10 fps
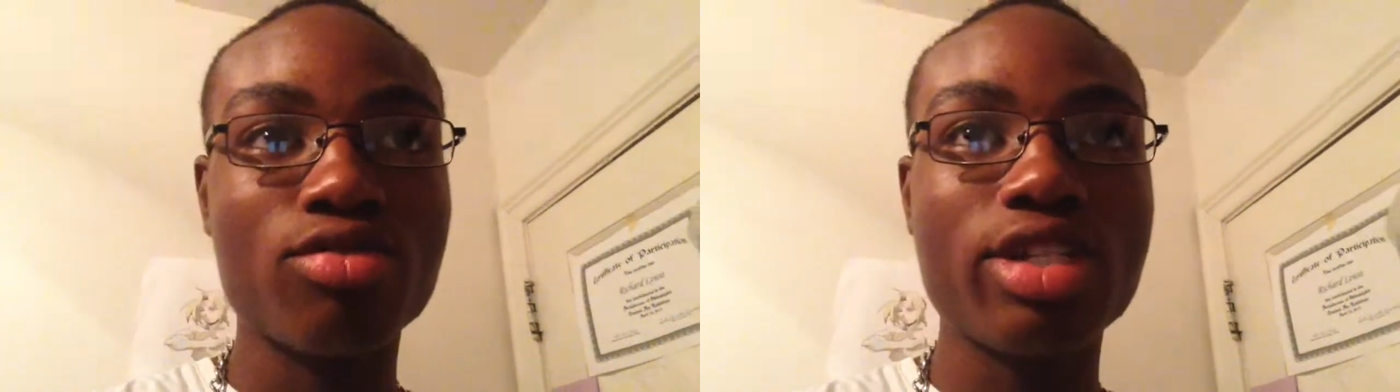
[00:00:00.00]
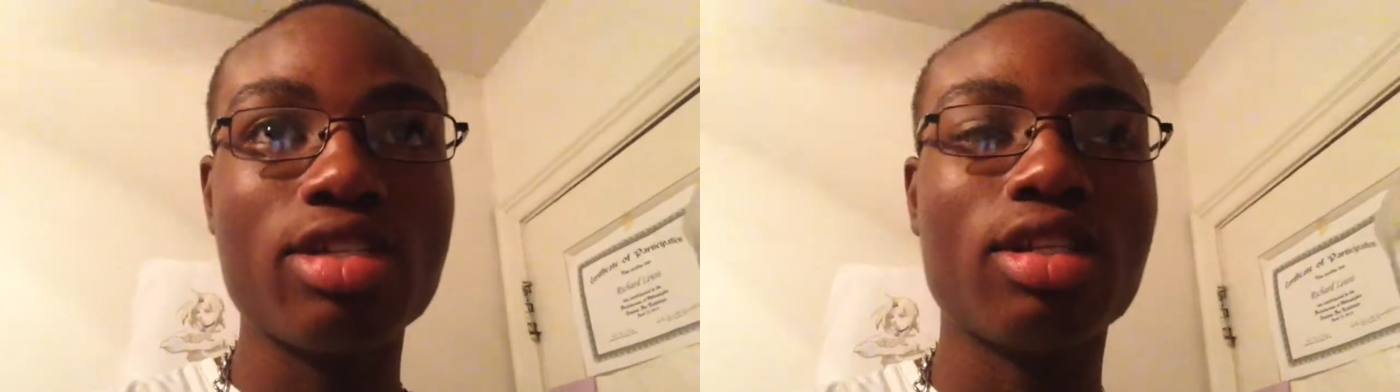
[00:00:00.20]

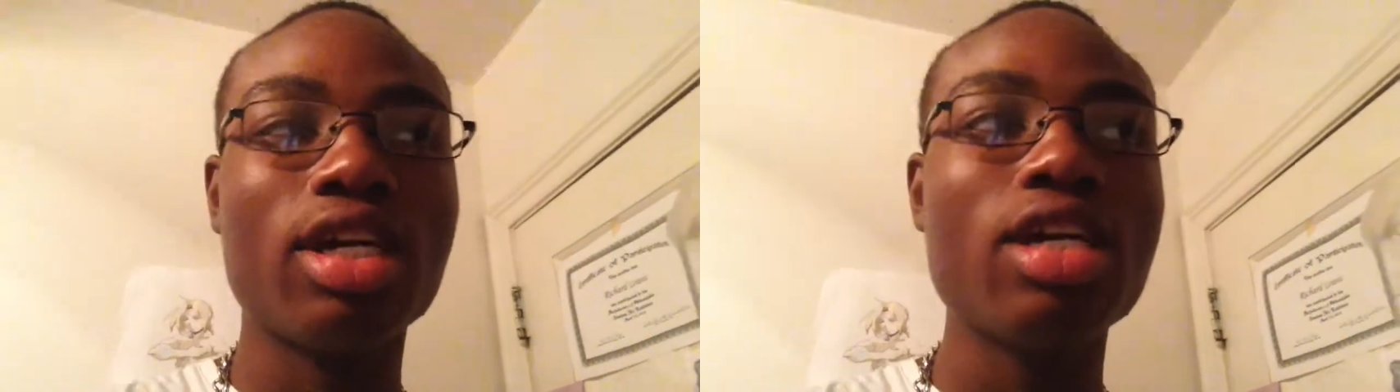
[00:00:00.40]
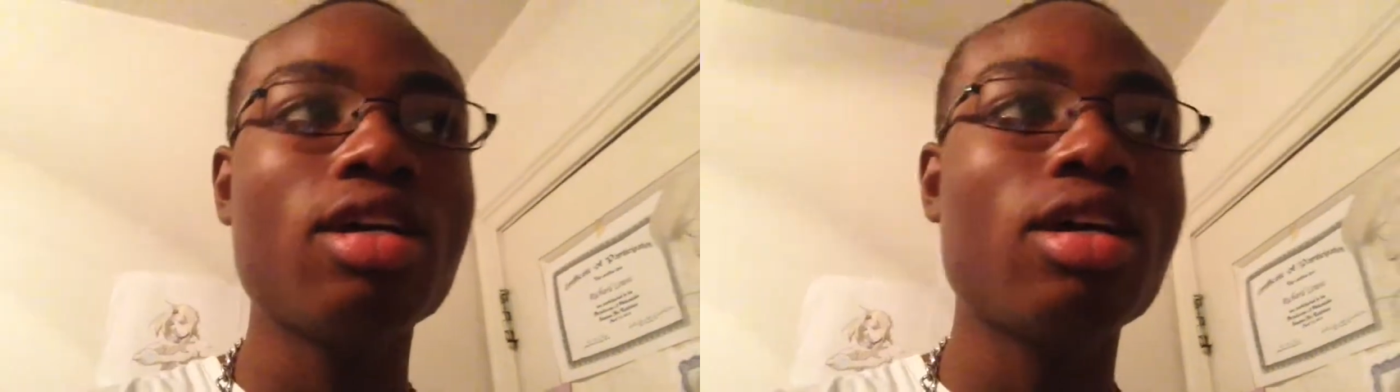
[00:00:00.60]

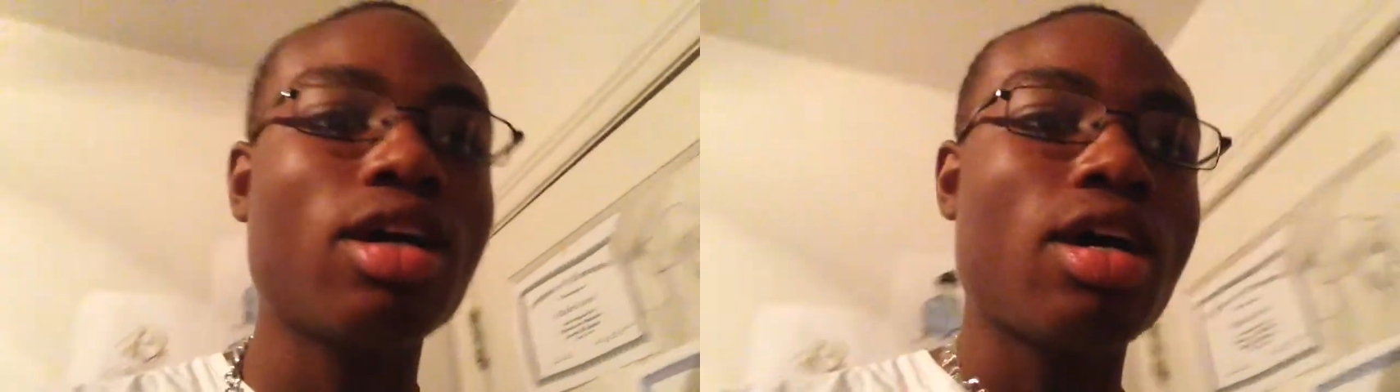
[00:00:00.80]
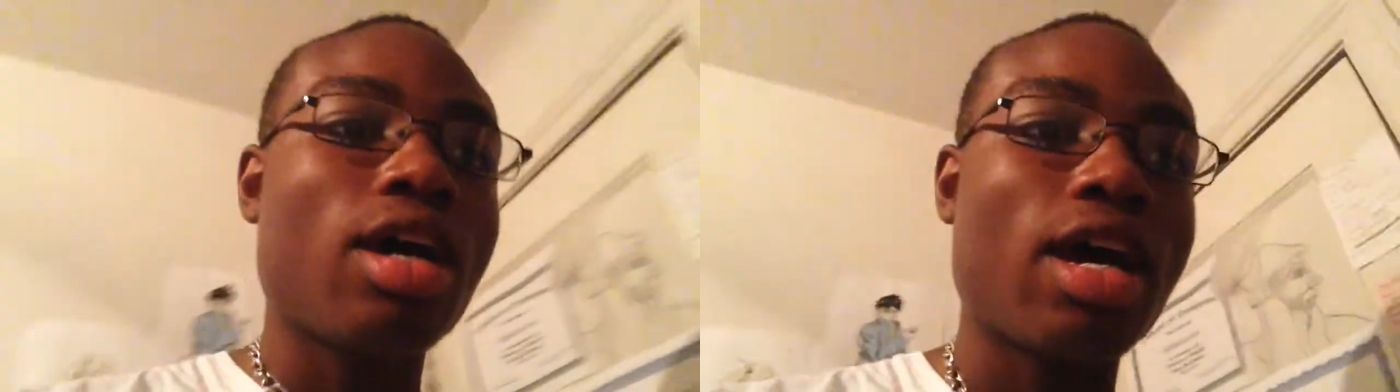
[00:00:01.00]
recently
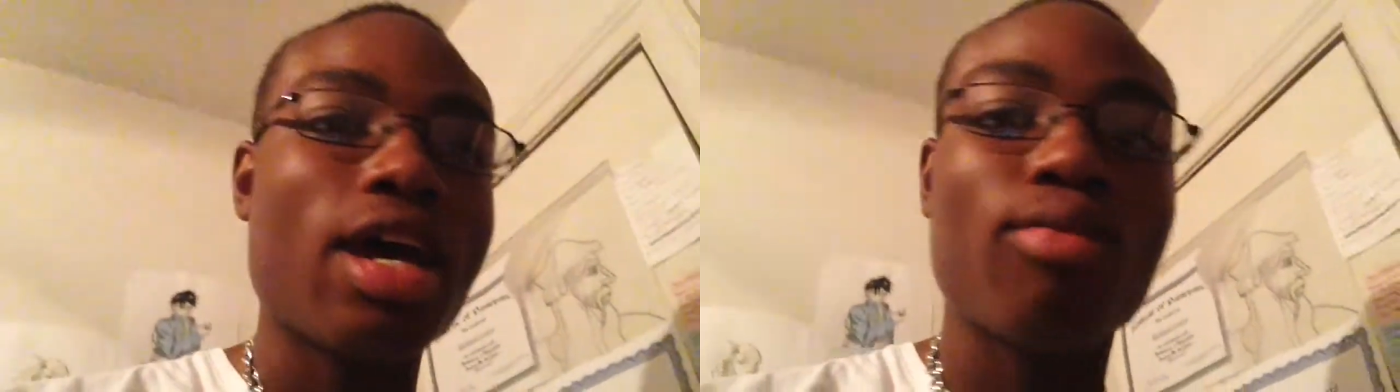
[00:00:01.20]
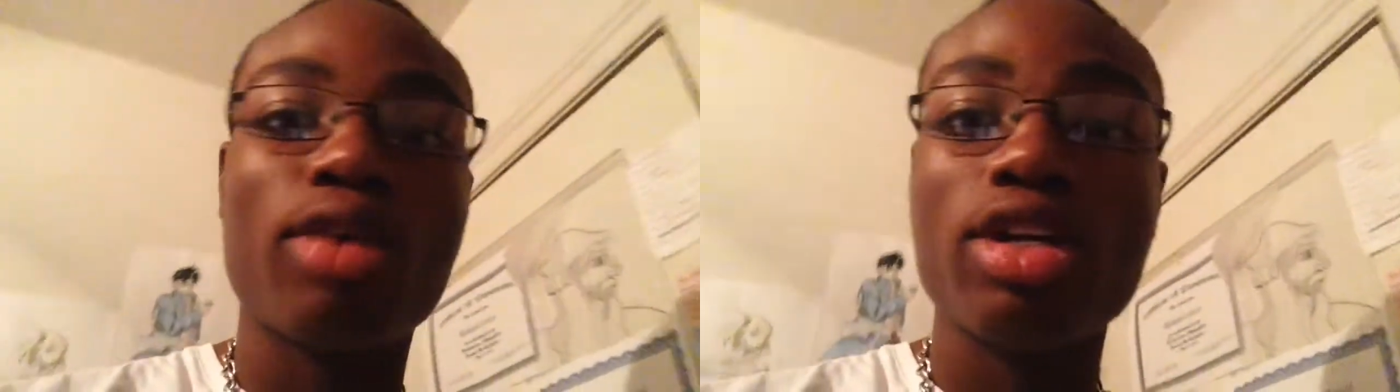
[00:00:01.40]

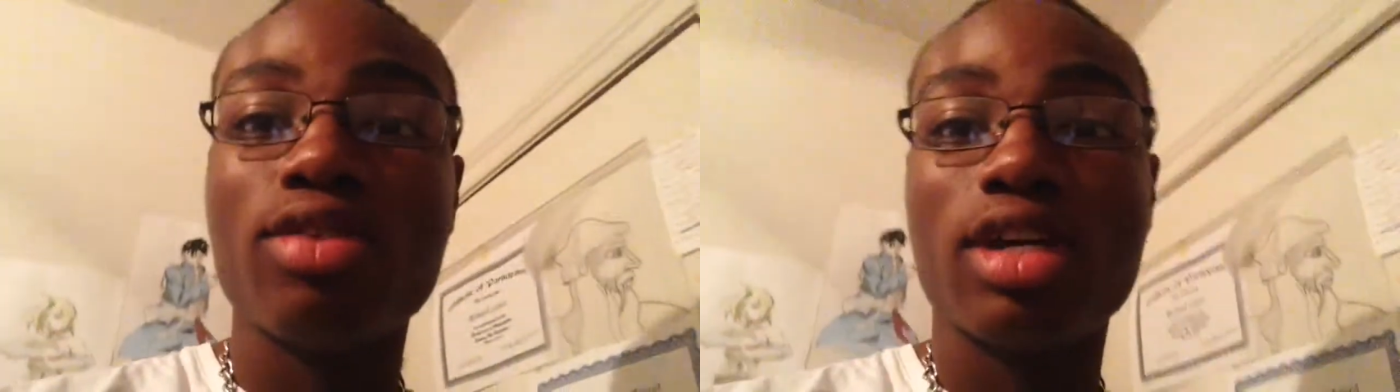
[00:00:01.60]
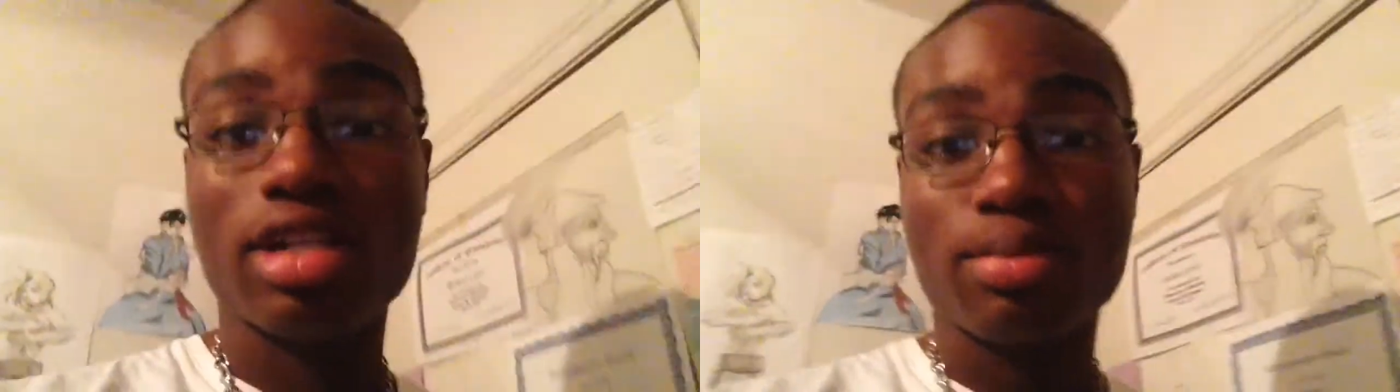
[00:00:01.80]
and what you
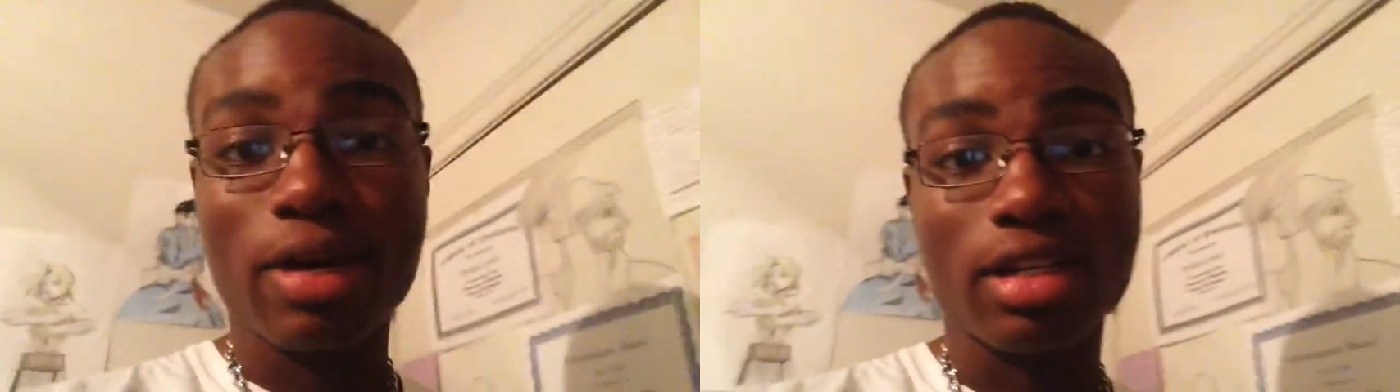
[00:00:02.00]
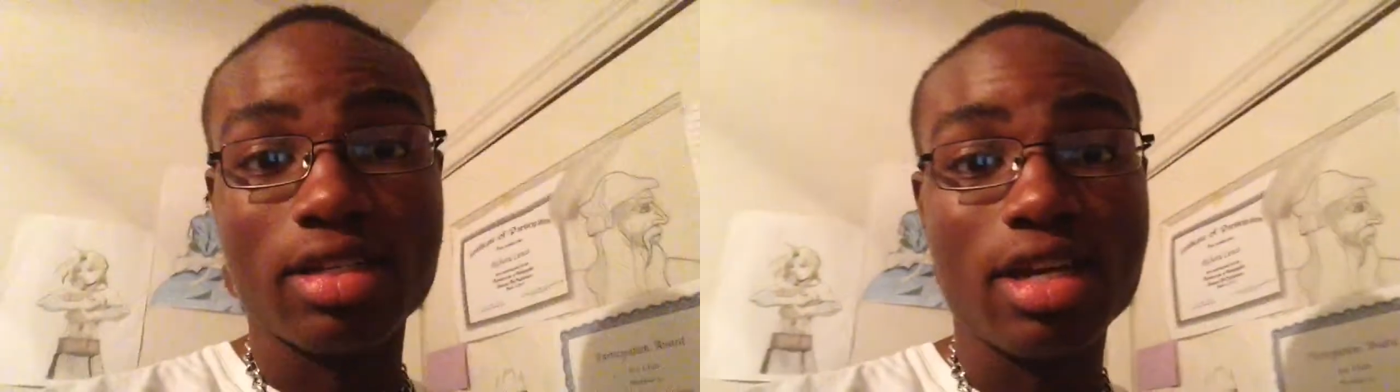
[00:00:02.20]
can
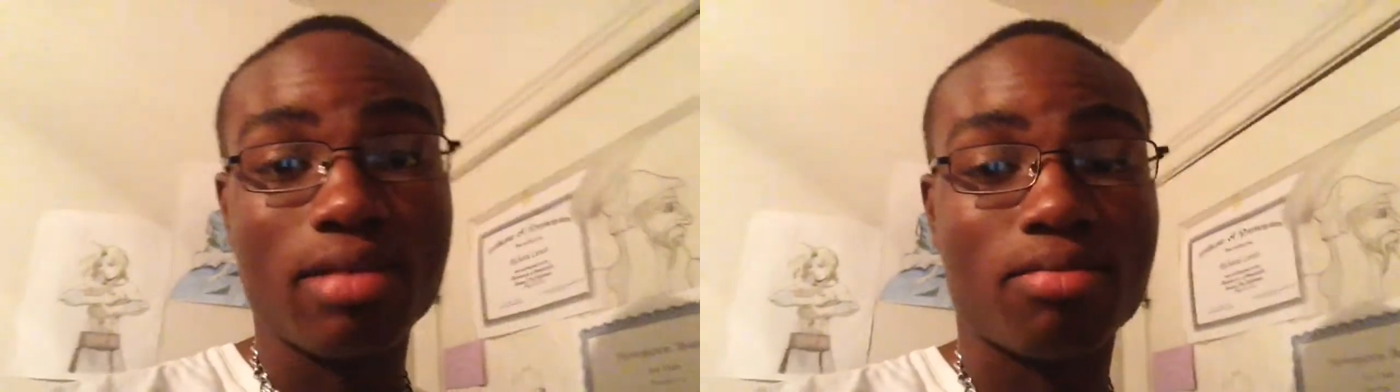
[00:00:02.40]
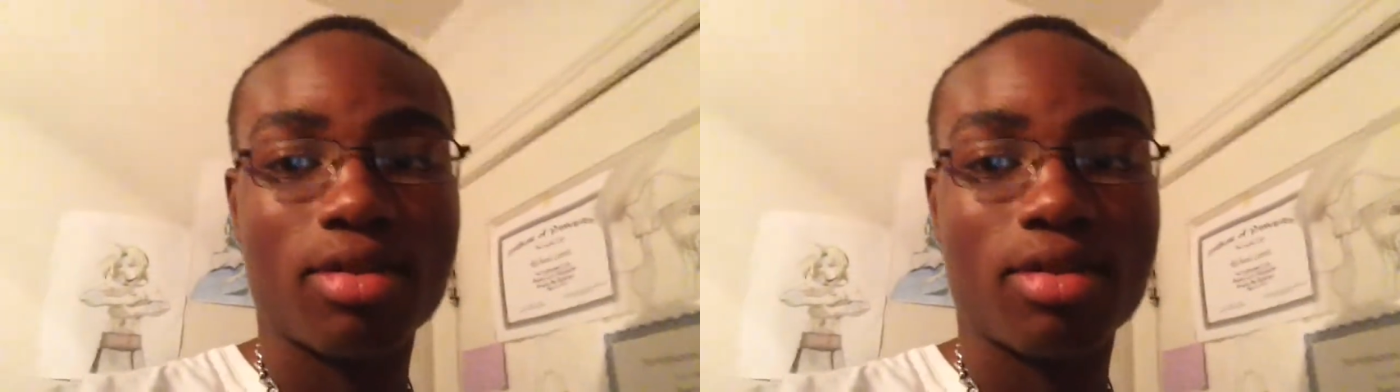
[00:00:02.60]
expect to see.